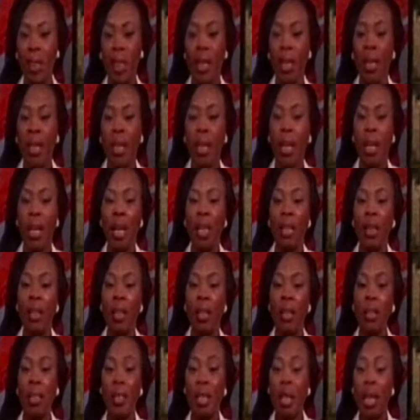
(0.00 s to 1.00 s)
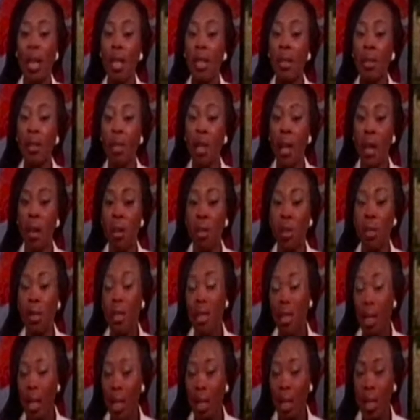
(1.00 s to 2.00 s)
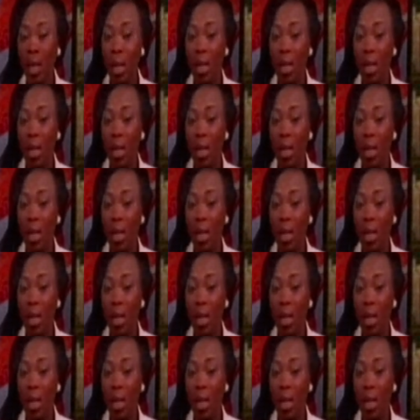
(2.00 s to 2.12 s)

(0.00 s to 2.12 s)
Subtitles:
At least 8,000 delegates